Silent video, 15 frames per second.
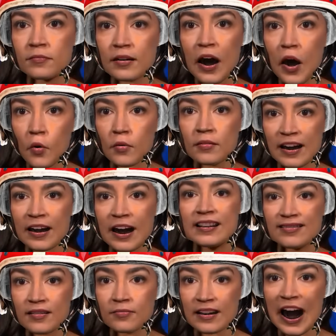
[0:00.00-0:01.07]
No,
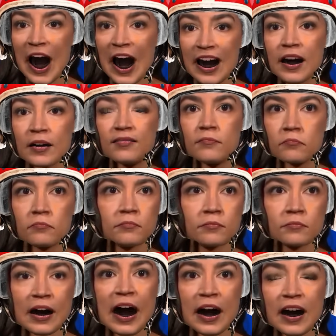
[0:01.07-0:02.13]
it's okay.
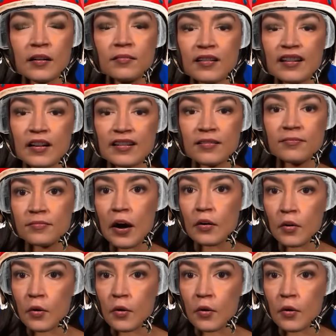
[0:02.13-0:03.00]
It was just a photo